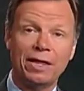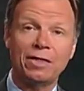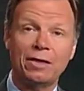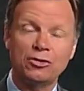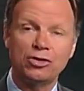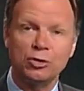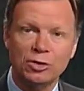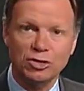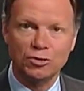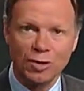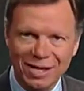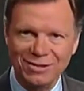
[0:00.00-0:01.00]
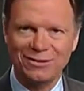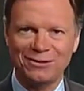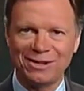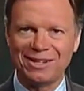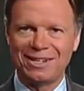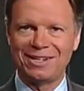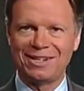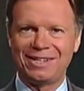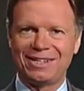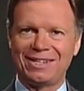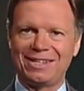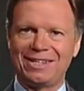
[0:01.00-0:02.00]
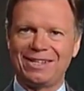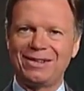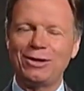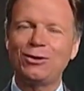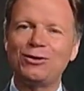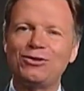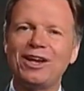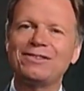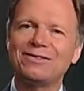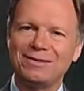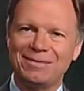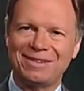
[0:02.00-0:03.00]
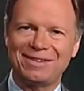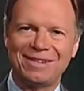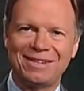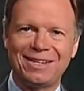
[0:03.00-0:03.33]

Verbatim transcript: the Jewish race in the Old Testament.